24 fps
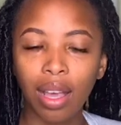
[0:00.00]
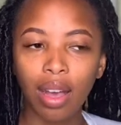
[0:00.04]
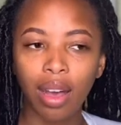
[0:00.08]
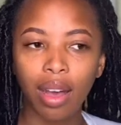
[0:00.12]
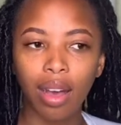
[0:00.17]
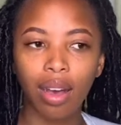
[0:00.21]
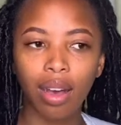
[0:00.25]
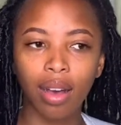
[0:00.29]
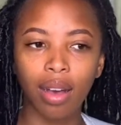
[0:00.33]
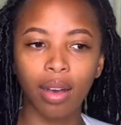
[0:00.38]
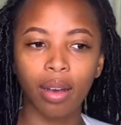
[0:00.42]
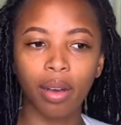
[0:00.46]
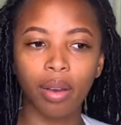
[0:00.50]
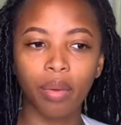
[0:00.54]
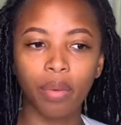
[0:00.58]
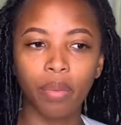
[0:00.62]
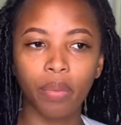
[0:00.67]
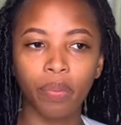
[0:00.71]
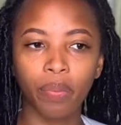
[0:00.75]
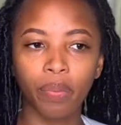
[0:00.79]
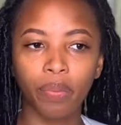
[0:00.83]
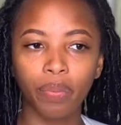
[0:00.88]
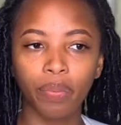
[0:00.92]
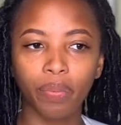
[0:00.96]

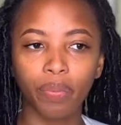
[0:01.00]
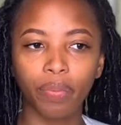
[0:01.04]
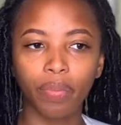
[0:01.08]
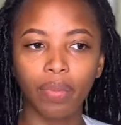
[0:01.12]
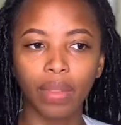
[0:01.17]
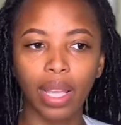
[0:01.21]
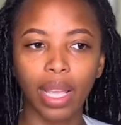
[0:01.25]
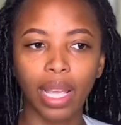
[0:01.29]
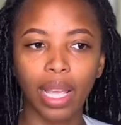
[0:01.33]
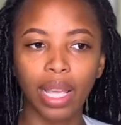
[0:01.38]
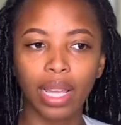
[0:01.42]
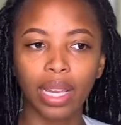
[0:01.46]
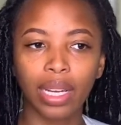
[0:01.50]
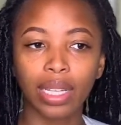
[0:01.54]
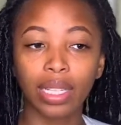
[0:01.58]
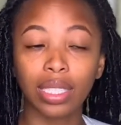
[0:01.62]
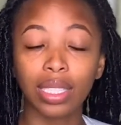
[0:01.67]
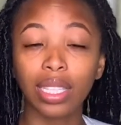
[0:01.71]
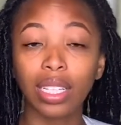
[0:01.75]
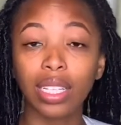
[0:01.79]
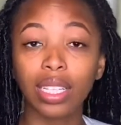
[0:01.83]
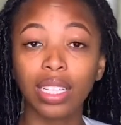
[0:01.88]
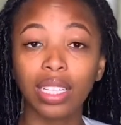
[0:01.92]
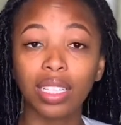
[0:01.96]
And
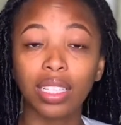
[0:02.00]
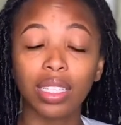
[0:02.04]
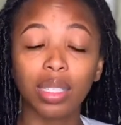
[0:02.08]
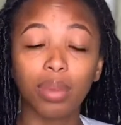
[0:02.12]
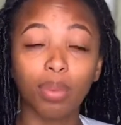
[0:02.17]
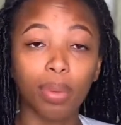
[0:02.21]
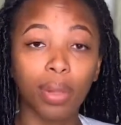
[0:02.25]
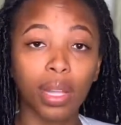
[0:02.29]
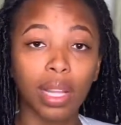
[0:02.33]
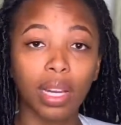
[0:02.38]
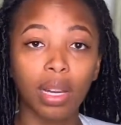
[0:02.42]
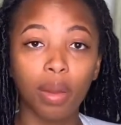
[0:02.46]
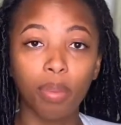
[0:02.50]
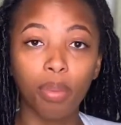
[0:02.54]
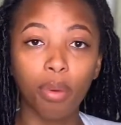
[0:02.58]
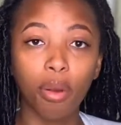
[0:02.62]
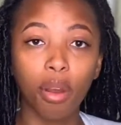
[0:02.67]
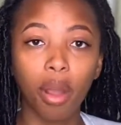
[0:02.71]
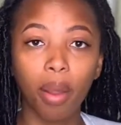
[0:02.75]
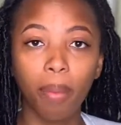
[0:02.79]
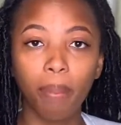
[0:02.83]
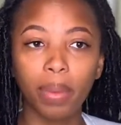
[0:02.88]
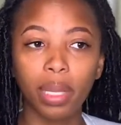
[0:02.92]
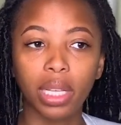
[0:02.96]
attendance played a
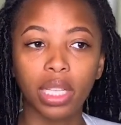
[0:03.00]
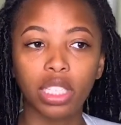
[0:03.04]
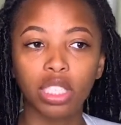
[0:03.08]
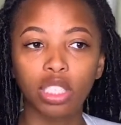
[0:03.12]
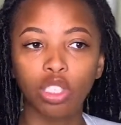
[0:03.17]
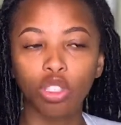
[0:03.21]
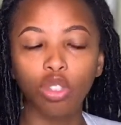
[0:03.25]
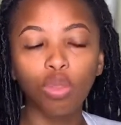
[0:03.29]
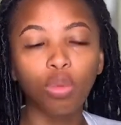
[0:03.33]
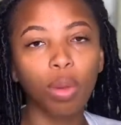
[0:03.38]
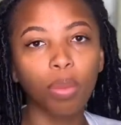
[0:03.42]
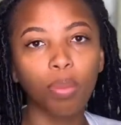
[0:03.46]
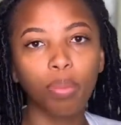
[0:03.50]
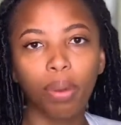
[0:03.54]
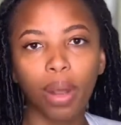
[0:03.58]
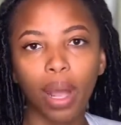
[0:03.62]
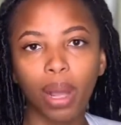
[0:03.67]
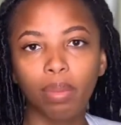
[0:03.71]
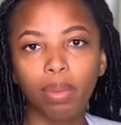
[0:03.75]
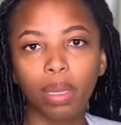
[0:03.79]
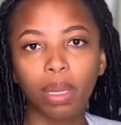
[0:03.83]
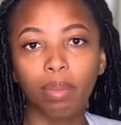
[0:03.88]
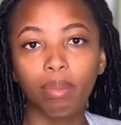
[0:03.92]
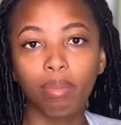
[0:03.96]
part because you would
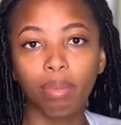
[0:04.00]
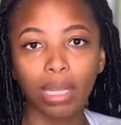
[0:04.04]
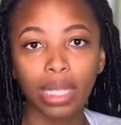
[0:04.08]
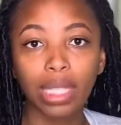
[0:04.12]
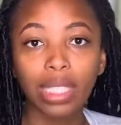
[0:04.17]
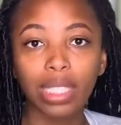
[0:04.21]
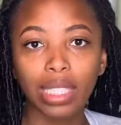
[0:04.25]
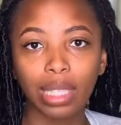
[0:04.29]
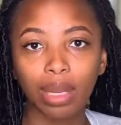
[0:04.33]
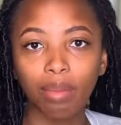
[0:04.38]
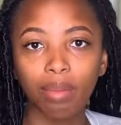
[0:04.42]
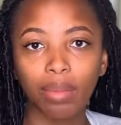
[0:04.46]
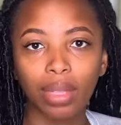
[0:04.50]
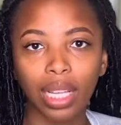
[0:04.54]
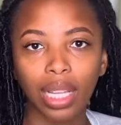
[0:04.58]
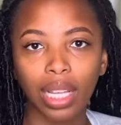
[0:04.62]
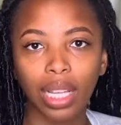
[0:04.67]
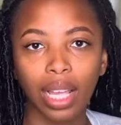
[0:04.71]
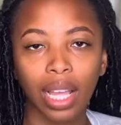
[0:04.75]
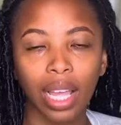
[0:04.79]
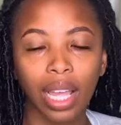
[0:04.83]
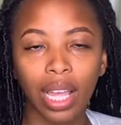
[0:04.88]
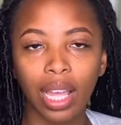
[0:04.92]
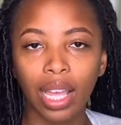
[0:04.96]
probably miss
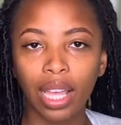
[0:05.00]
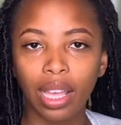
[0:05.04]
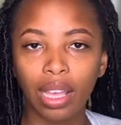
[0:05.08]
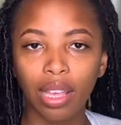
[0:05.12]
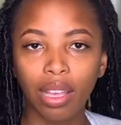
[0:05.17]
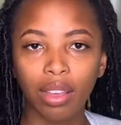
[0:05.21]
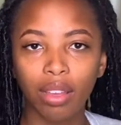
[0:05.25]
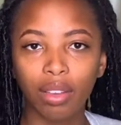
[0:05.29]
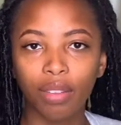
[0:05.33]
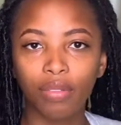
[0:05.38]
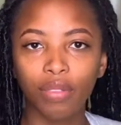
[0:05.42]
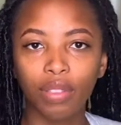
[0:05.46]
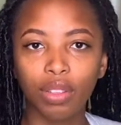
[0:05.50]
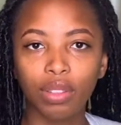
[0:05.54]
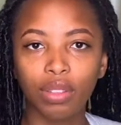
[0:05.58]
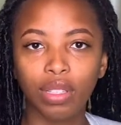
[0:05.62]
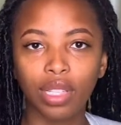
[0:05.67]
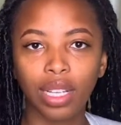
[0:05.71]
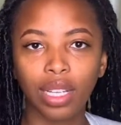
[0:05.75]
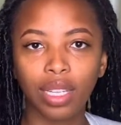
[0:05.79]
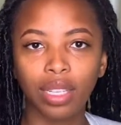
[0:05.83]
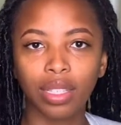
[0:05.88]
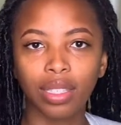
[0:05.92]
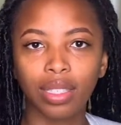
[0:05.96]
something if you
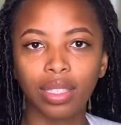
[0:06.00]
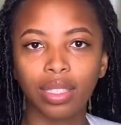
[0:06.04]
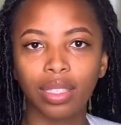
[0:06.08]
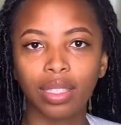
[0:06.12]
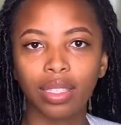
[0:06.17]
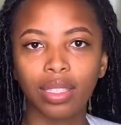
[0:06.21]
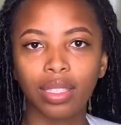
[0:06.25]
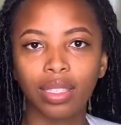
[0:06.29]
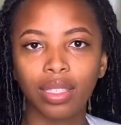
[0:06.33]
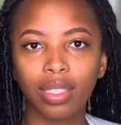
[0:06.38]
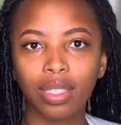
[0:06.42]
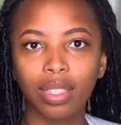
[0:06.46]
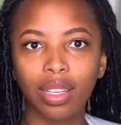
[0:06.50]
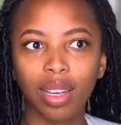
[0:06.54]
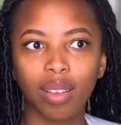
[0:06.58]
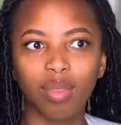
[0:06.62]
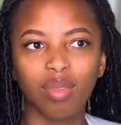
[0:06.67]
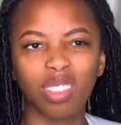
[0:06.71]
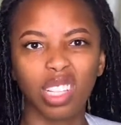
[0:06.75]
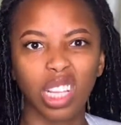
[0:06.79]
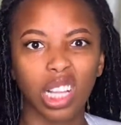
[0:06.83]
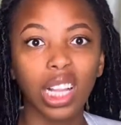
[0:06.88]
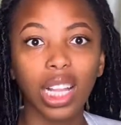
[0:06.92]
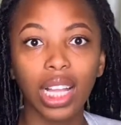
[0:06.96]
didn't come
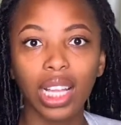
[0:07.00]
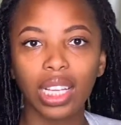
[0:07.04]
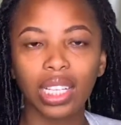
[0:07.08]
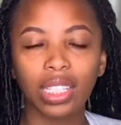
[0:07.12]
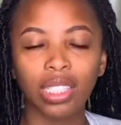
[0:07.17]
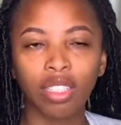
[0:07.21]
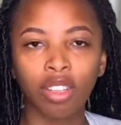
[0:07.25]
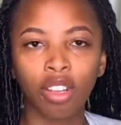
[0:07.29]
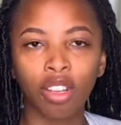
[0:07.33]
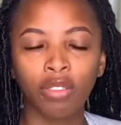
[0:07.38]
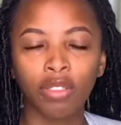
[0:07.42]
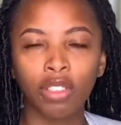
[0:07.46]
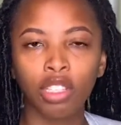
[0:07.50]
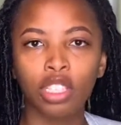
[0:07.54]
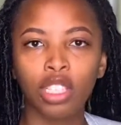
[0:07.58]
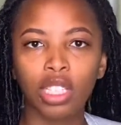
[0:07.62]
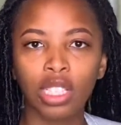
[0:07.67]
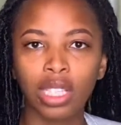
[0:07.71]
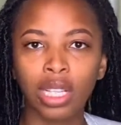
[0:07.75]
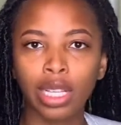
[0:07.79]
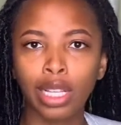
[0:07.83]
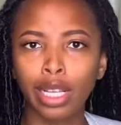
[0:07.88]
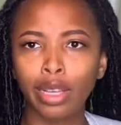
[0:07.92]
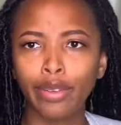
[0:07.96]
to class, or if you just
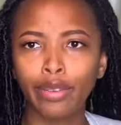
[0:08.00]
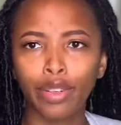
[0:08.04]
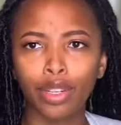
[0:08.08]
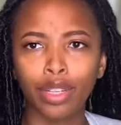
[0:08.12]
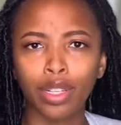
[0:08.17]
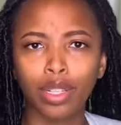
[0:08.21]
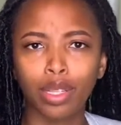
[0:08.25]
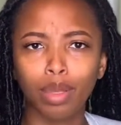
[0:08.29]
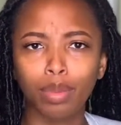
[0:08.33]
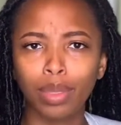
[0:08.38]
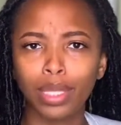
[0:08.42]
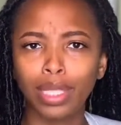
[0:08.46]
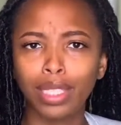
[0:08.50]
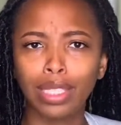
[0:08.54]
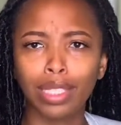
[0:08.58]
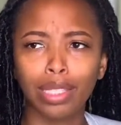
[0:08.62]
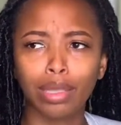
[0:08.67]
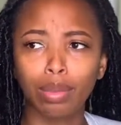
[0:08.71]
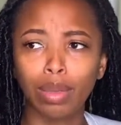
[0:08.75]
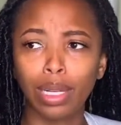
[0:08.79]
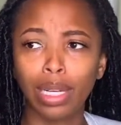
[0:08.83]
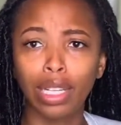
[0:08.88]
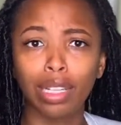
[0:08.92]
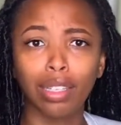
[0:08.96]
leave early because
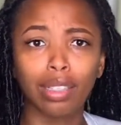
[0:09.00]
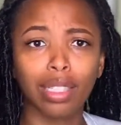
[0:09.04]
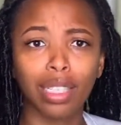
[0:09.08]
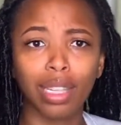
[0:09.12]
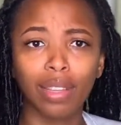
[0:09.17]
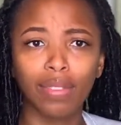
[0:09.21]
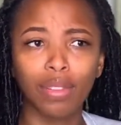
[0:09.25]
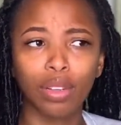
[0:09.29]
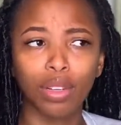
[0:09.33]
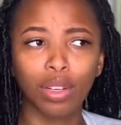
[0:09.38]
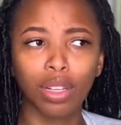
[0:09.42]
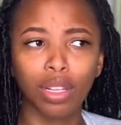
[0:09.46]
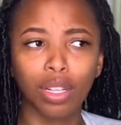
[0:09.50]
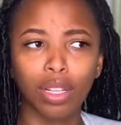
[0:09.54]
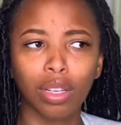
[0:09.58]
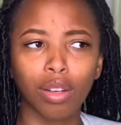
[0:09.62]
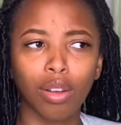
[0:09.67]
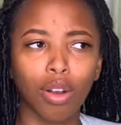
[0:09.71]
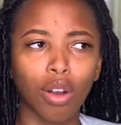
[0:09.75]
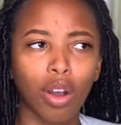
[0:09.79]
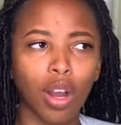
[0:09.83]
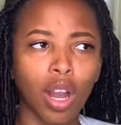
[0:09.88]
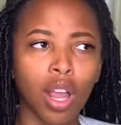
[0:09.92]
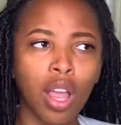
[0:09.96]
everybody else leaving early,
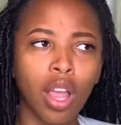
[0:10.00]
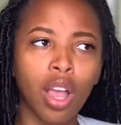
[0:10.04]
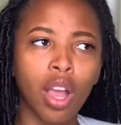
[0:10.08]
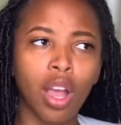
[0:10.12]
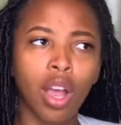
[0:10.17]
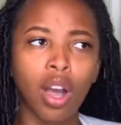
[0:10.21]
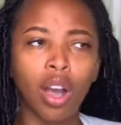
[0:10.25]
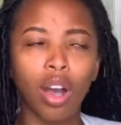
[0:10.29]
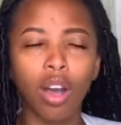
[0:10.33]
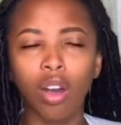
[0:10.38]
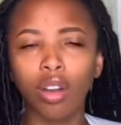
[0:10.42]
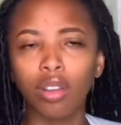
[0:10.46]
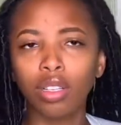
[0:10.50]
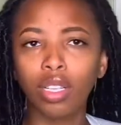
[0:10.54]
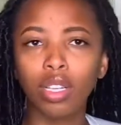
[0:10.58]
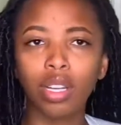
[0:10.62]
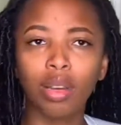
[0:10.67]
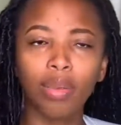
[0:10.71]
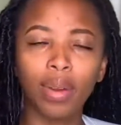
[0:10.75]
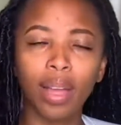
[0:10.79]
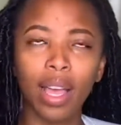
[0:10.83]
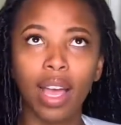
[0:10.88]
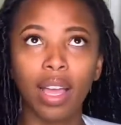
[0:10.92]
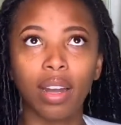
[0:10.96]
or oh, you know
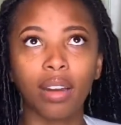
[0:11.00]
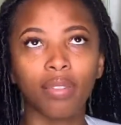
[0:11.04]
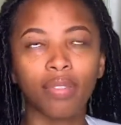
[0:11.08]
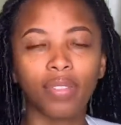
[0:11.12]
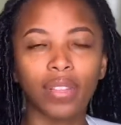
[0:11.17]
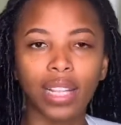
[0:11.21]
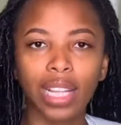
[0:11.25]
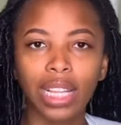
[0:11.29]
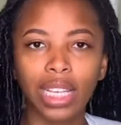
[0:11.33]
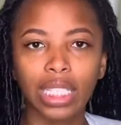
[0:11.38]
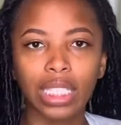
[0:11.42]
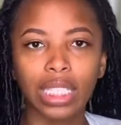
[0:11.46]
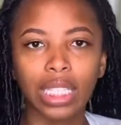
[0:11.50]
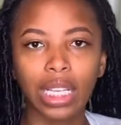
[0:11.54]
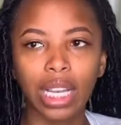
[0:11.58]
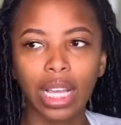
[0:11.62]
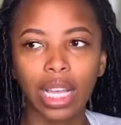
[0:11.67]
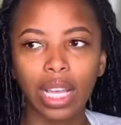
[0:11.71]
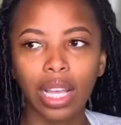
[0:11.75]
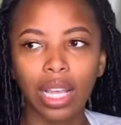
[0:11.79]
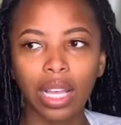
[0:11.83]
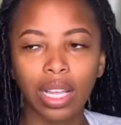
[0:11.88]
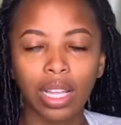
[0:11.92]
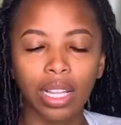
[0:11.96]
what, I don't feel like it
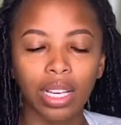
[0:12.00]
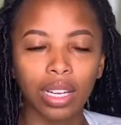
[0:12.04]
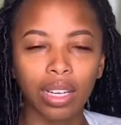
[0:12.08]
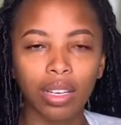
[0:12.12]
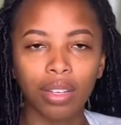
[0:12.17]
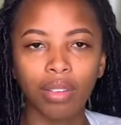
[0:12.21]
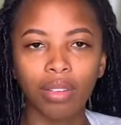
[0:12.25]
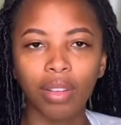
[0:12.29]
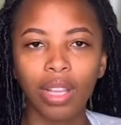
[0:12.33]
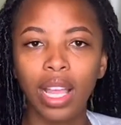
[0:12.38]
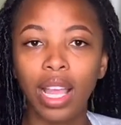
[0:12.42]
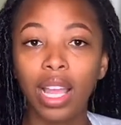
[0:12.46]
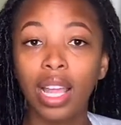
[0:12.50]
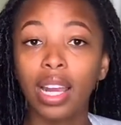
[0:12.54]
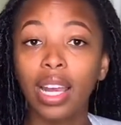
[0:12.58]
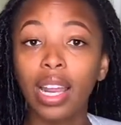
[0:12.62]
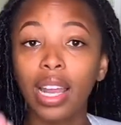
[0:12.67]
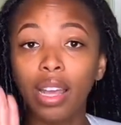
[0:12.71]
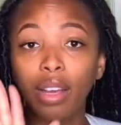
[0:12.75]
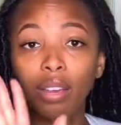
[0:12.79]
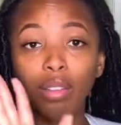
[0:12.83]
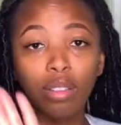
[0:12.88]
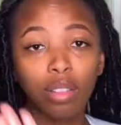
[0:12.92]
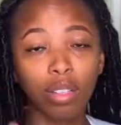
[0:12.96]
today, you know.
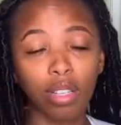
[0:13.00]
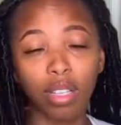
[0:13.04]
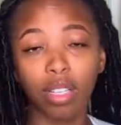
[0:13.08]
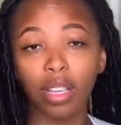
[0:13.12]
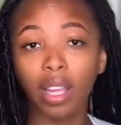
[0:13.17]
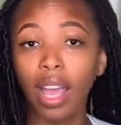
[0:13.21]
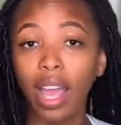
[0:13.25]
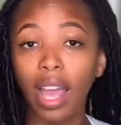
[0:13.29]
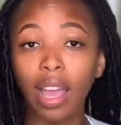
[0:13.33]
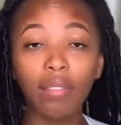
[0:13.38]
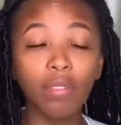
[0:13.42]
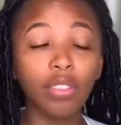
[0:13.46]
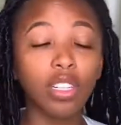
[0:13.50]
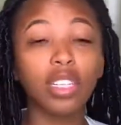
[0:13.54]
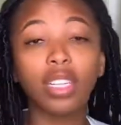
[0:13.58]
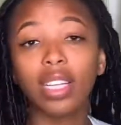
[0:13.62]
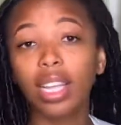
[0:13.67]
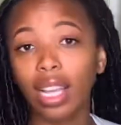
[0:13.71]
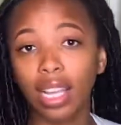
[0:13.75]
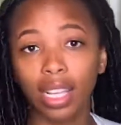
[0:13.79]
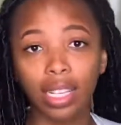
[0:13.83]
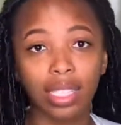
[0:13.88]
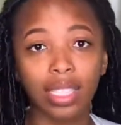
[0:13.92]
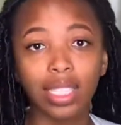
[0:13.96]
Now, have your
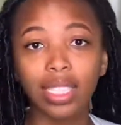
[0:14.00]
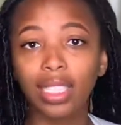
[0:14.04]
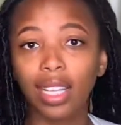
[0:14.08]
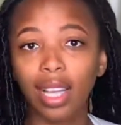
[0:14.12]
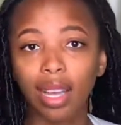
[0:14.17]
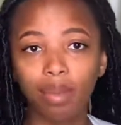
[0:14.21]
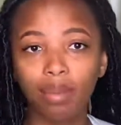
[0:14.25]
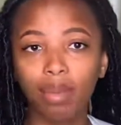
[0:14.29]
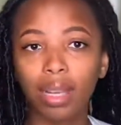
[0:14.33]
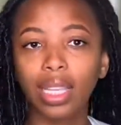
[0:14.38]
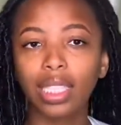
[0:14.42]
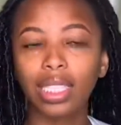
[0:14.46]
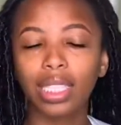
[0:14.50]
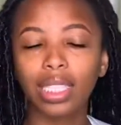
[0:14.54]
days. I'm not